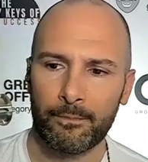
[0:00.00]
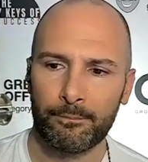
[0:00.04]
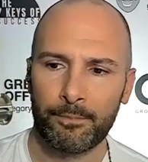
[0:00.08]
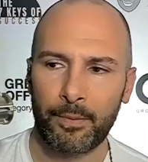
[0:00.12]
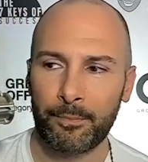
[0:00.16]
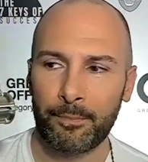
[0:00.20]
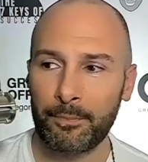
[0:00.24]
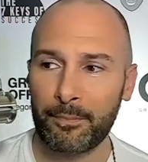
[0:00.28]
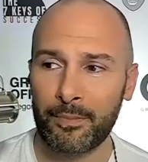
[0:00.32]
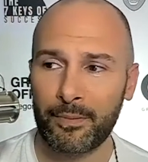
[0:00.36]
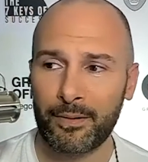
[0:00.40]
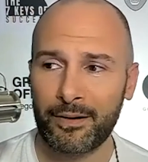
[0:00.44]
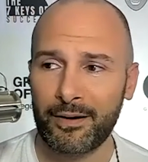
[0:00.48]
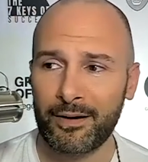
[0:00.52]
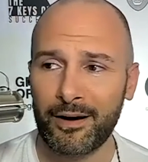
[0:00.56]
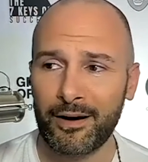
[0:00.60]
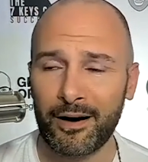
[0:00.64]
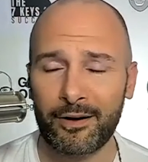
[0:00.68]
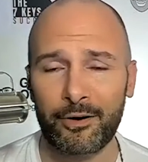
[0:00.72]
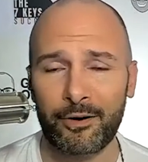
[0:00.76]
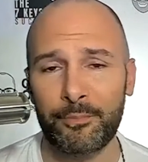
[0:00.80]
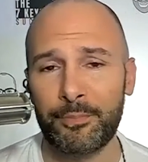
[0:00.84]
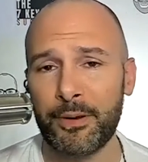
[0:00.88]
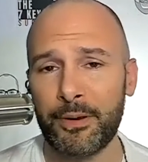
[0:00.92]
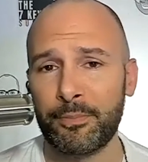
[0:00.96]
But
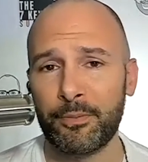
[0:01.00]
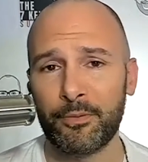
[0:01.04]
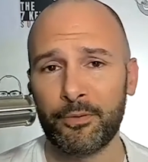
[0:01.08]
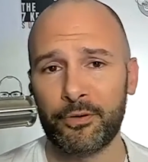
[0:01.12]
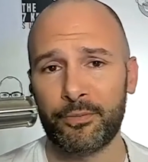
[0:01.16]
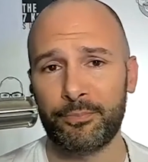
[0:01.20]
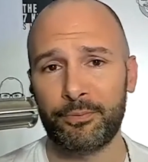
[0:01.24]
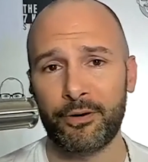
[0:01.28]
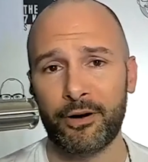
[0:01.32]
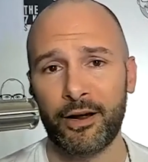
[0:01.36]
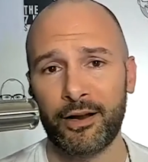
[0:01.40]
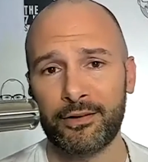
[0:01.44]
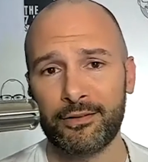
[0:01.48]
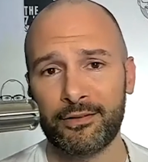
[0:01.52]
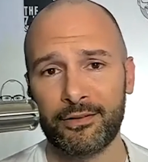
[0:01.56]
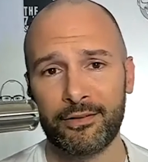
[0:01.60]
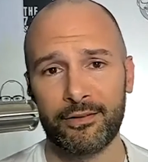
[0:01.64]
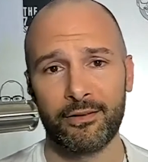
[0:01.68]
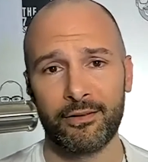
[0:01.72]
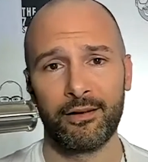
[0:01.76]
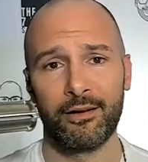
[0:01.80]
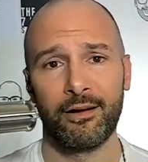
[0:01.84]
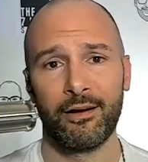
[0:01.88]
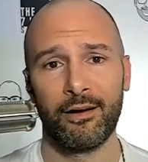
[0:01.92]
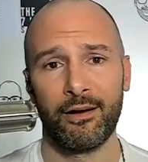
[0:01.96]
God, our people are depressed
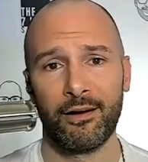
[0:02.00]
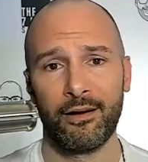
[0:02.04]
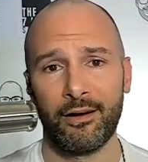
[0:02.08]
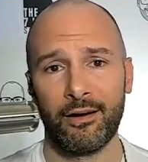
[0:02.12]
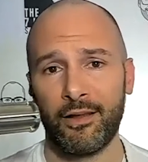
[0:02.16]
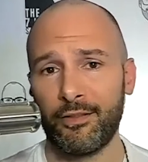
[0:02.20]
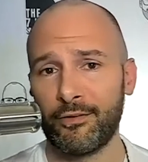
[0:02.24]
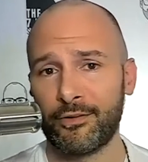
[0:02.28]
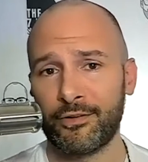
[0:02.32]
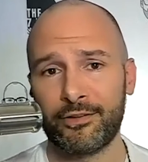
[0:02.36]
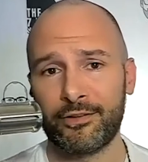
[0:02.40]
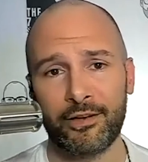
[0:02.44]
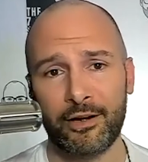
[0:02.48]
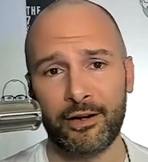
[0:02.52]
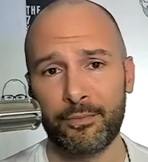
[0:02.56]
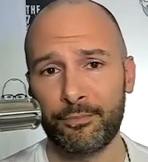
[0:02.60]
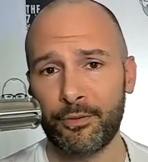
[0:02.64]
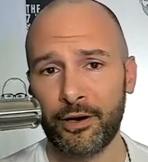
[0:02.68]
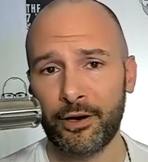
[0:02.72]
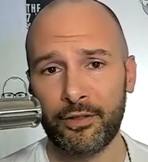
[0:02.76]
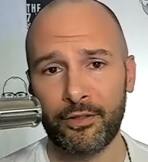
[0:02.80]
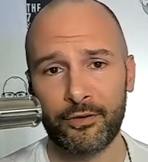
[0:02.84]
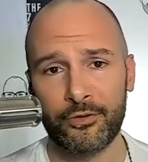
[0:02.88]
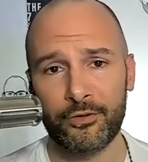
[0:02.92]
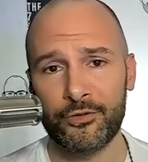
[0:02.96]
and they're sick of
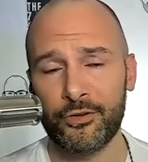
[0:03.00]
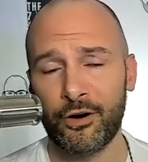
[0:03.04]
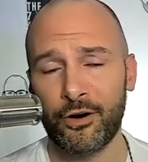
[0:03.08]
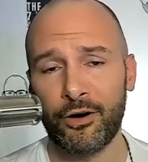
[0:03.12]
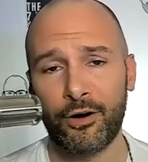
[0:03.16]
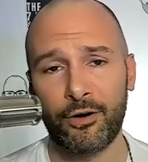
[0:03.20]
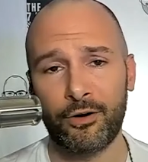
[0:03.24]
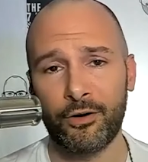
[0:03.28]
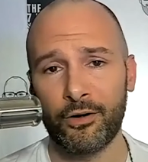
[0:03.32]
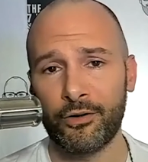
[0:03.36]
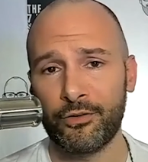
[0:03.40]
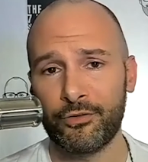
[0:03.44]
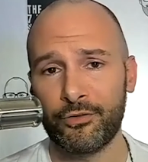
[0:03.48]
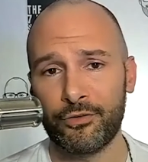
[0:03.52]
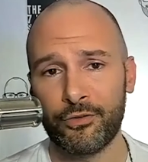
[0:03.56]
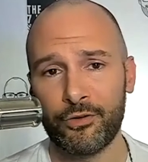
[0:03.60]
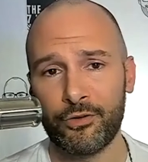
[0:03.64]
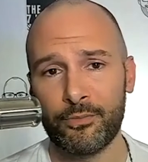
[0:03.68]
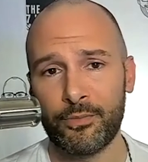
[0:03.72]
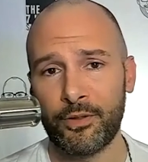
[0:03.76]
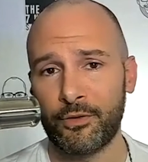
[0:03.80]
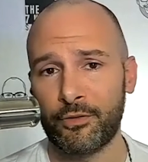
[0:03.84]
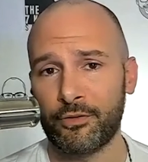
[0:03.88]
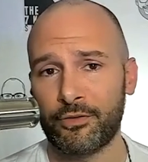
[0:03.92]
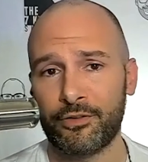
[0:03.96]
bringing their dog on
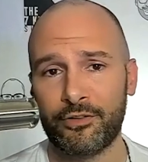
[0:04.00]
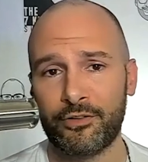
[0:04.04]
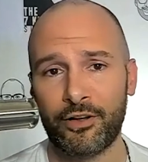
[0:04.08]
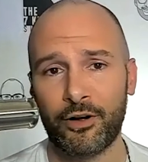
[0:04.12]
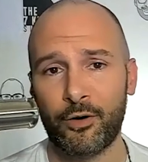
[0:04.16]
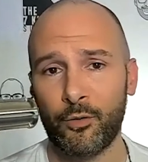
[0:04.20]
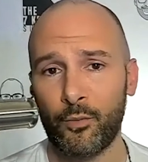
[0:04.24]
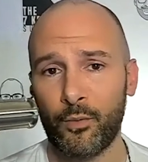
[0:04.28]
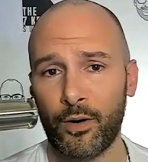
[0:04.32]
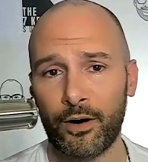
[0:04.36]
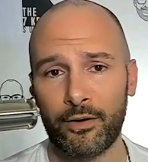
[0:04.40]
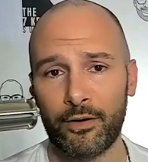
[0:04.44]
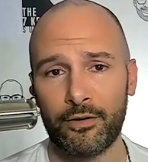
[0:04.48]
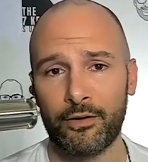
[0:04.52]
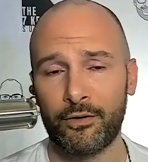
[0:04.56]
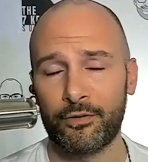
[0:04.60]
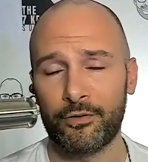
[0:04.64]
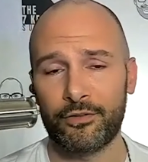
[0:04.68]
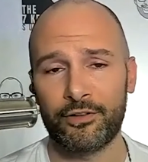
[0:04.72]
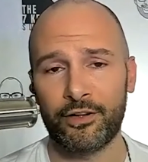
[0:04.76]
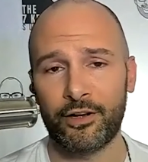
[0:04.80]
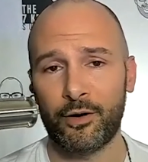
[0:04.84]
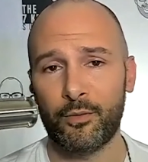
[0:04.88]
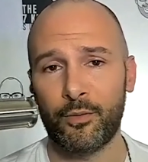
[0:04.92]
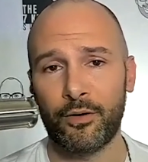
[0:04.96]
Zoom and they're sick of wearing, you know,
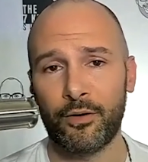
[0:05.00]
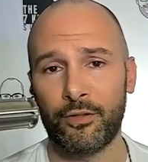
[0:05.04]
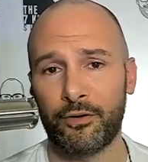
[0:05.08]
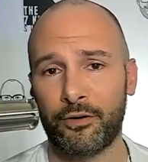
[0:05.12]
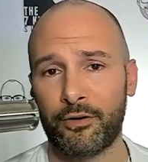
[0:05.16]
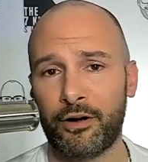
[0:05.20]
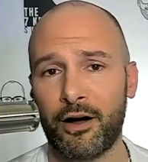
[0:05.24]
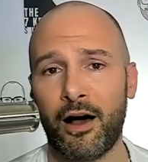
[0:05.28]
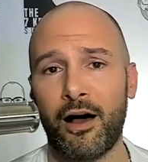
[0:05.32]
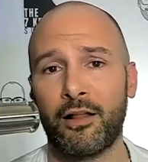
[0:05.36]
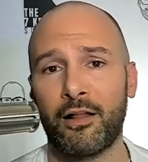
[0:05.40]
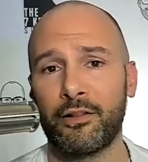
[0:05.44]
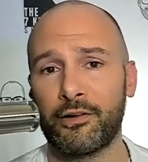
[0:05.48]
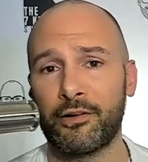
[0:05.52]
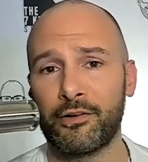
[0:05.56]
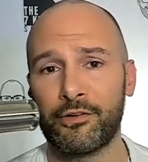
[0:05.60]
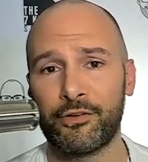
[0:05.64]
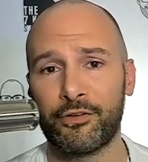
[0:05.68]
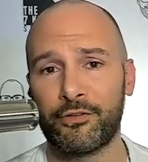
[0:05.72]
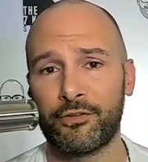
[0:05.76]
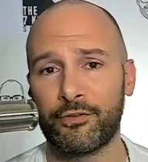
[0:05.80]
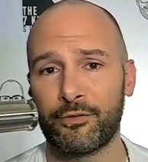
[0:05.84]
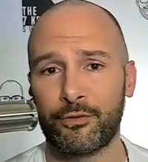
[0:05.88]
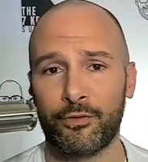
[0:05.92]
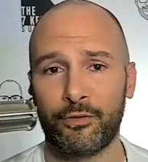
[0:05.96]
sick of wearing their
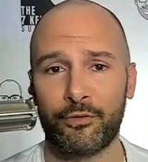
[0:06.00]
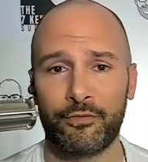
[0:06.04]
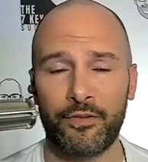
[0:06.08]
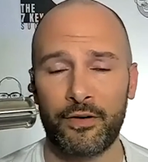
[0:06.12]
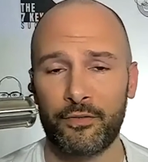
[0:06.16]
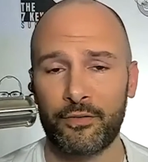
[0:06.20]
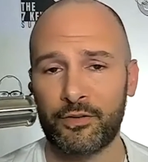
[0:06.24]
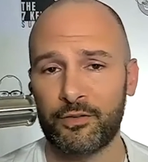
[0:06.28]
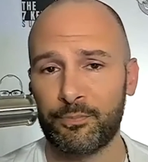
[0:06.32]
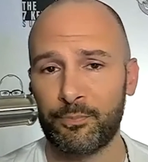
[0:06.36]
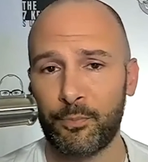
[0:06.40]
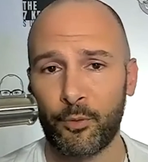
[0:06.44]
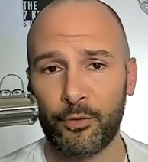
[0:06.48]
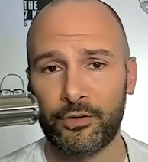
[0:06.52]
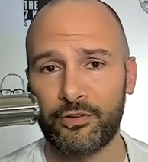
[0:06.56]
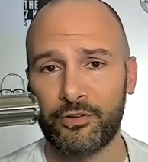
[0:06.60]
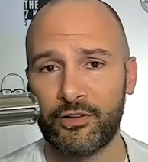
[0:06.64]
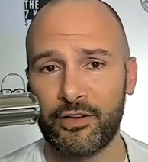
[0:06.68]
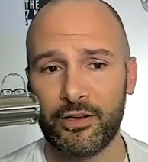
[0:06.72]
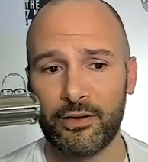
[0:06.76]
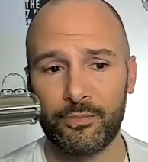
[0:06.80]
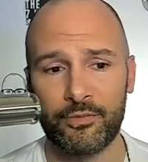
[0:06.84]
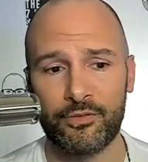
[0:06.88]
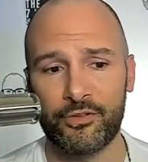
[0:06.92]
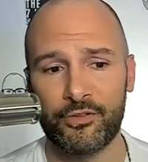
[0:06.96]
college like or their favorite sports
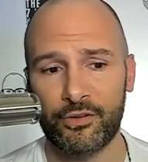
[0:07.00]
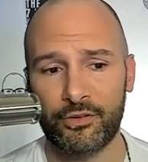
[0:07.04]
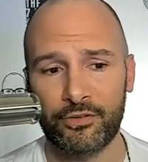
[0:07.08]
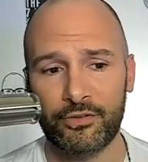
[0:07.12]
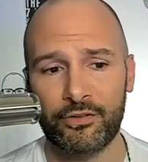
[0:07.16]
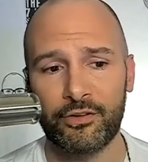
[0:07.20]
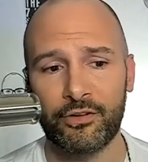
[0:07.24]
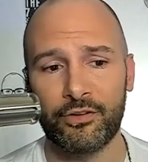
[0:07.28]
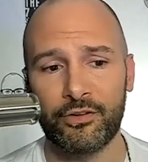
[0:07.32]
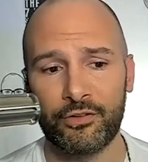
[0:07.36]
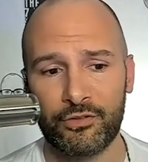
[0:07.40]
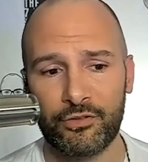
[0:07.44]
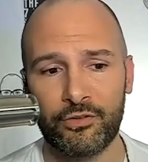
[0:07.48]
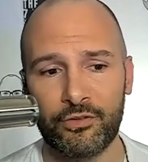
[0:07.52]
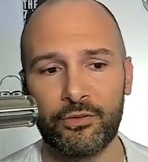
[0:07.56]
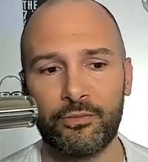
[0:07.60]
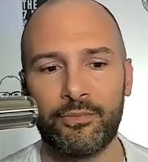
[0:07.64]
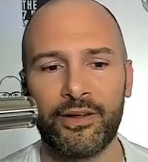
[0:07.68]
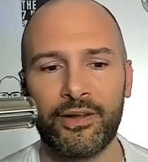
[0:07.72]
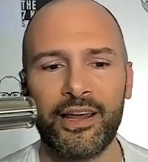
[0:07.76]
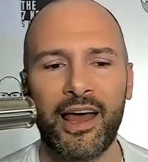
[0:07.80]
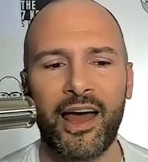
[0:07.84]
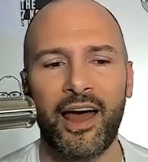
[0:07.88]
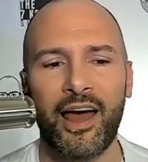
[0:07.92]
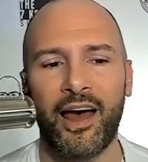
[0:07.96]
team's tears. jersey on Zoom.
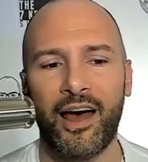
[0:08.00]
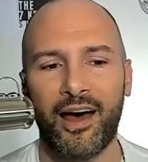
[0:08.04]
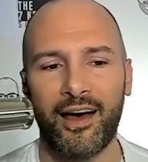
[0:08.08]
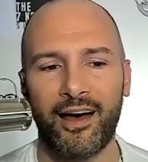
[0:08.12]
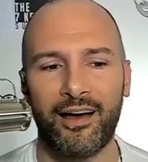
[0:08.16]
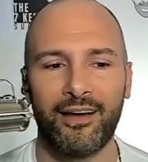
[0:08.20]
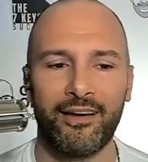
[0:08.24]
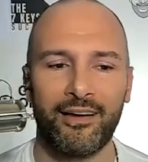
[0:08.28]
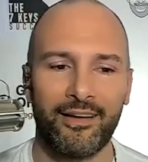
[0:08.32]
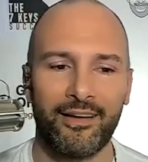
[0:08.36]
Yeah. Yeah.